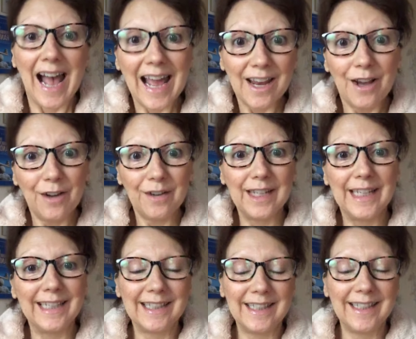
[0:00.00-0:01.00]
Hello
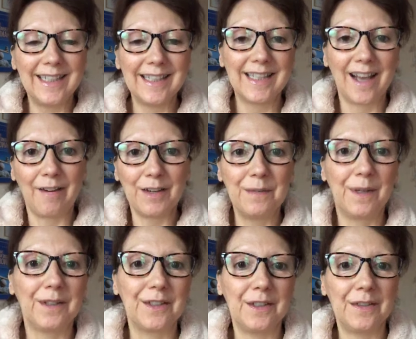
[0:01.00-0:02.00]
ladies, how are you
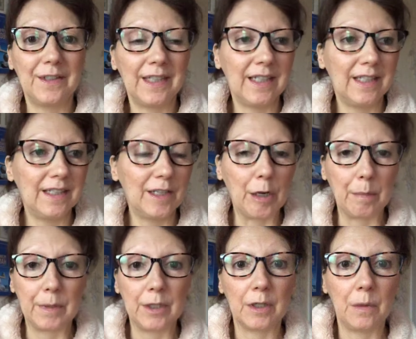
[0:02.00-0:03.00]
all doing?
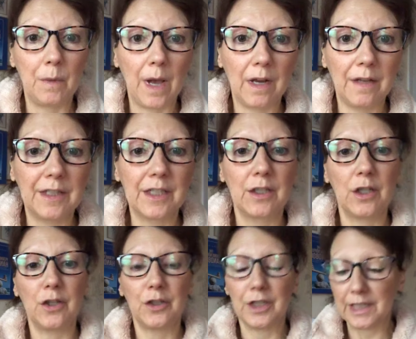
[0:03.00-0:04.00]
Hope you're doing well on this
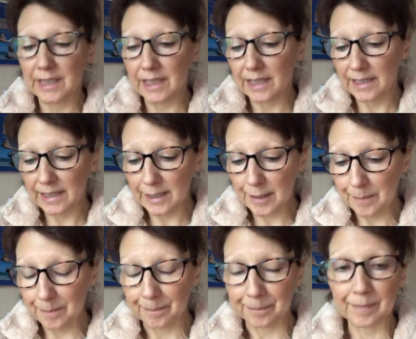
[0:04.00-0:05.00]
gorgeous day.
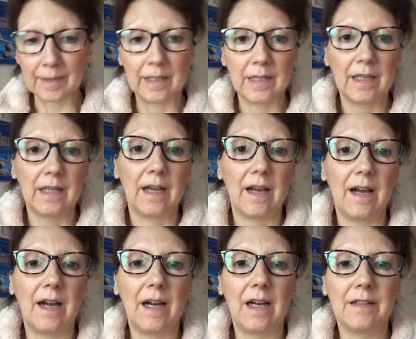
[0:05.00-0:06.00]

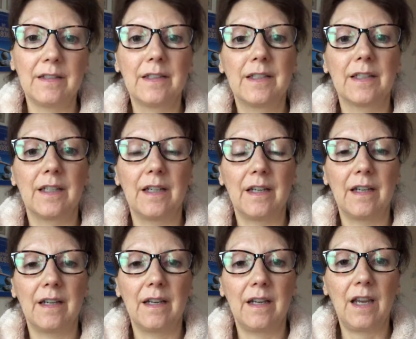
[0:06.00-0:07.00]
And
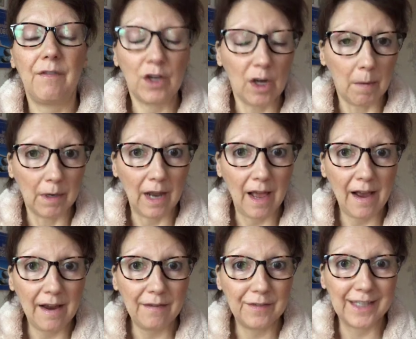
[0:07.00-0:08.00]
if you come on
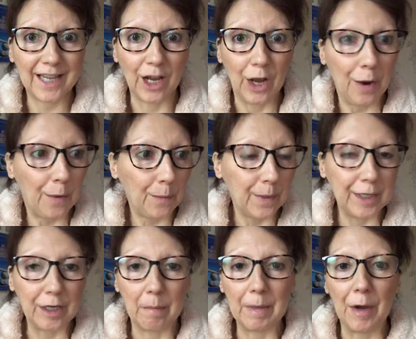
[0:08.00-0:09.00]
live, say hello when you're
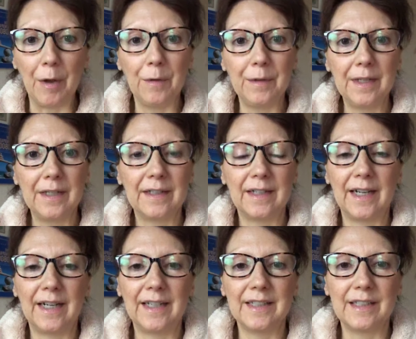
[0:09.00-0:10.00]
coming on.
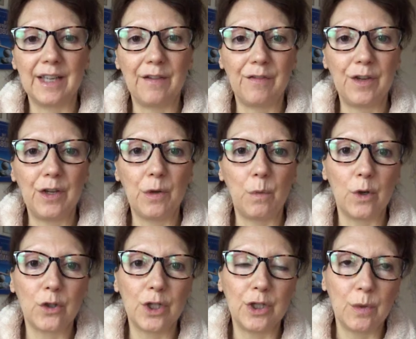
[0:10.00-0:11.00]
And if you're
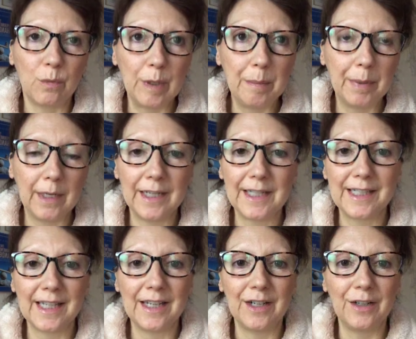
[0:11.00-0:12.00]
watching the replay,
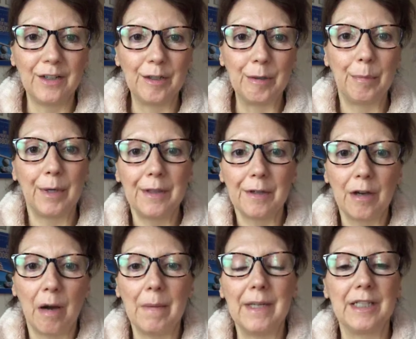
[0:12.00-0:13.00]
say hello, put in the
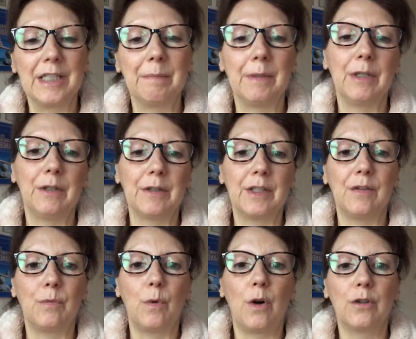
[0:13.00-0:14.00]
comments below that
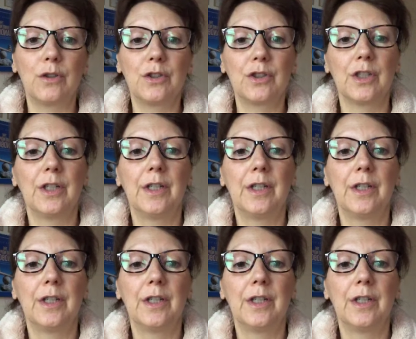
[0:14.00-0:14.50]
you've watched.